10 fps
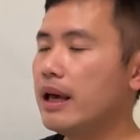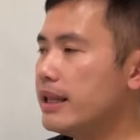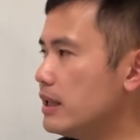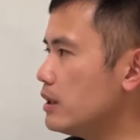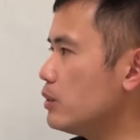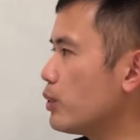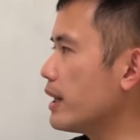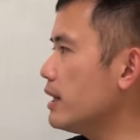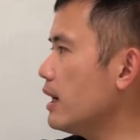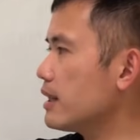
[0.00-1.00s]
And then
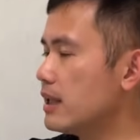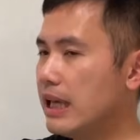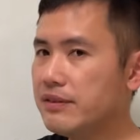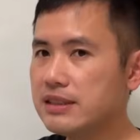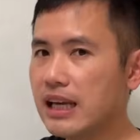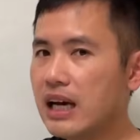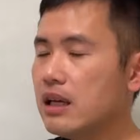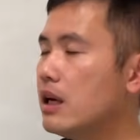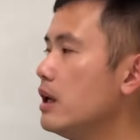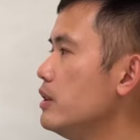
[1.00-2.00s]
right here on the left hand side,
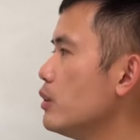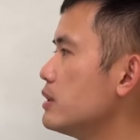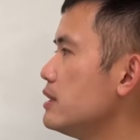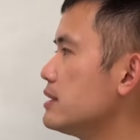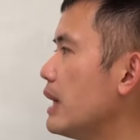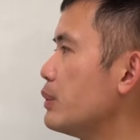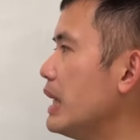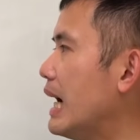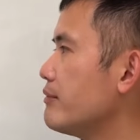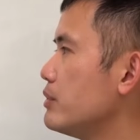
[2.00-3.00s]
notice that we
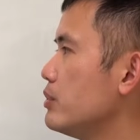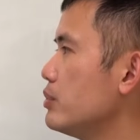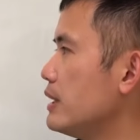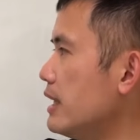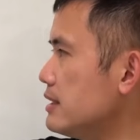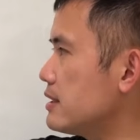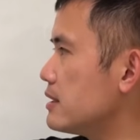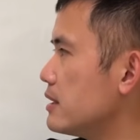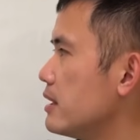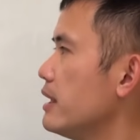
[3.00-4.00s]
have 2 to the
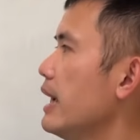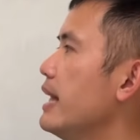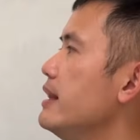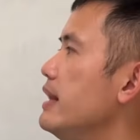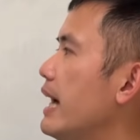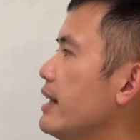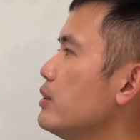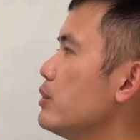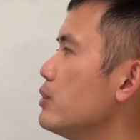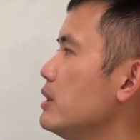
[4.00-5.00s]
x and
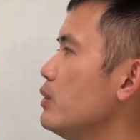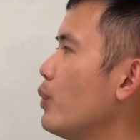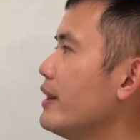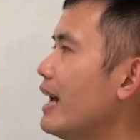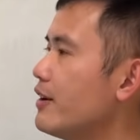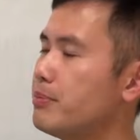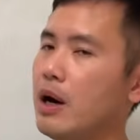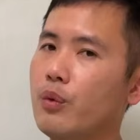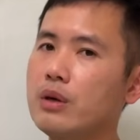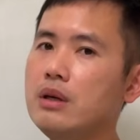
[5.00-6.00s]
then to the 1 half
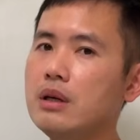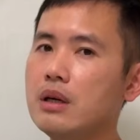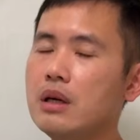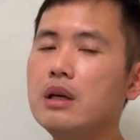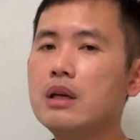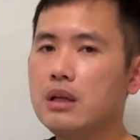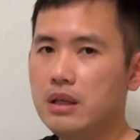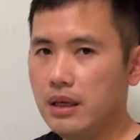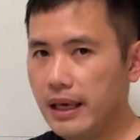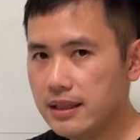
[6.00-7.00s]
power.
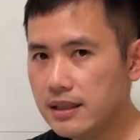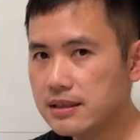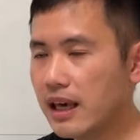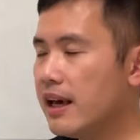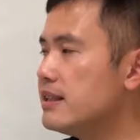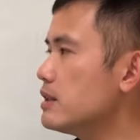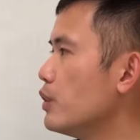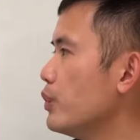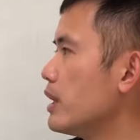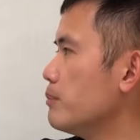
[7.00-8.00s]
In this case,
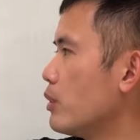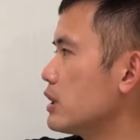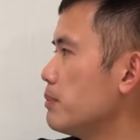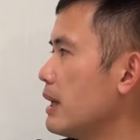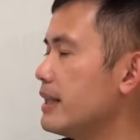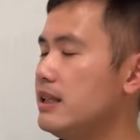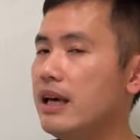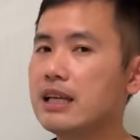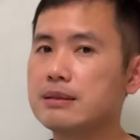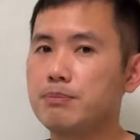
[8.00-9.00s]
we can multiply the
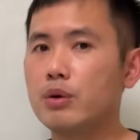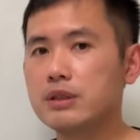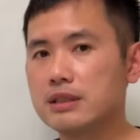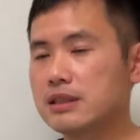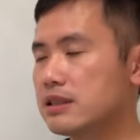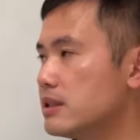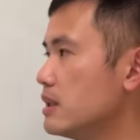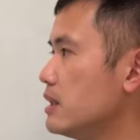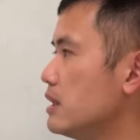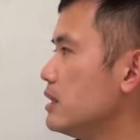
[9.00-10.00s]
exponents.
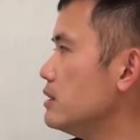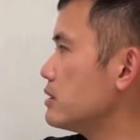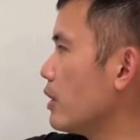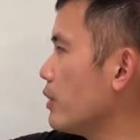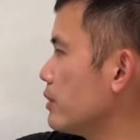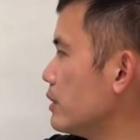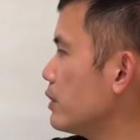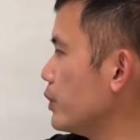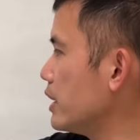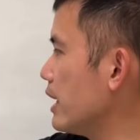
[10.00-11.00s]
So
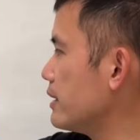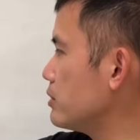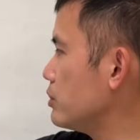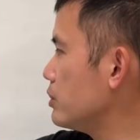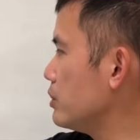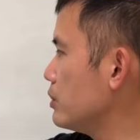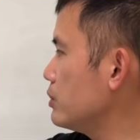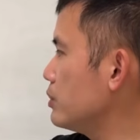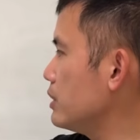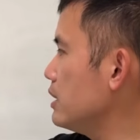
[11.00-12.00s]
we get 2
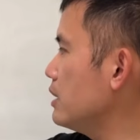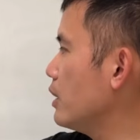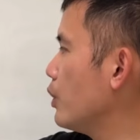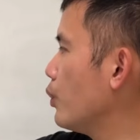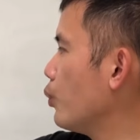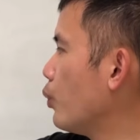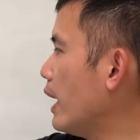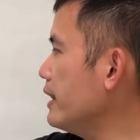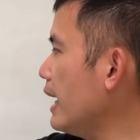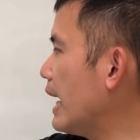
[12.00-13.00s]
to the
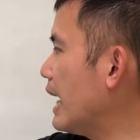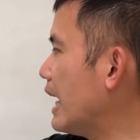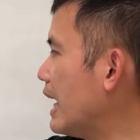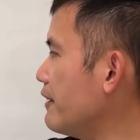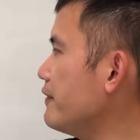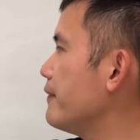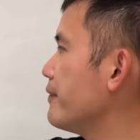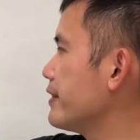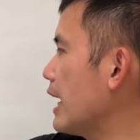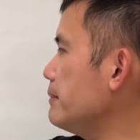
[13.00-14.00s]
1 half
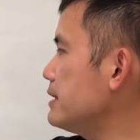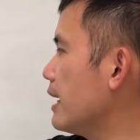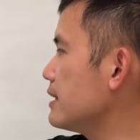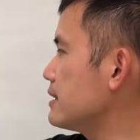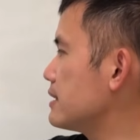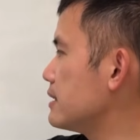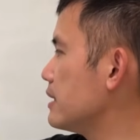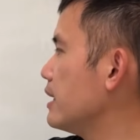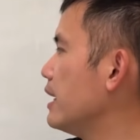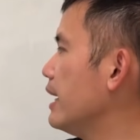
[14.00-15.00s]
times x,
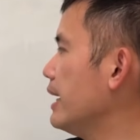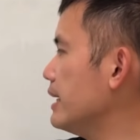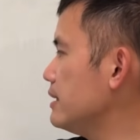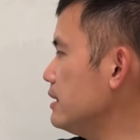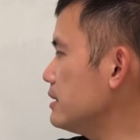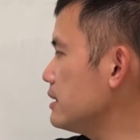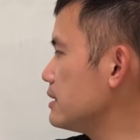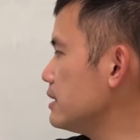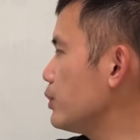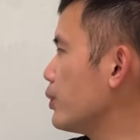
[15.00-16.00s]
and this
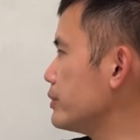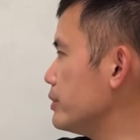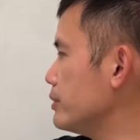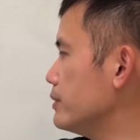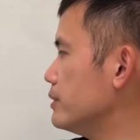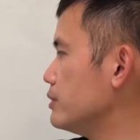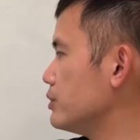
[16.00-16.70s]
is equal to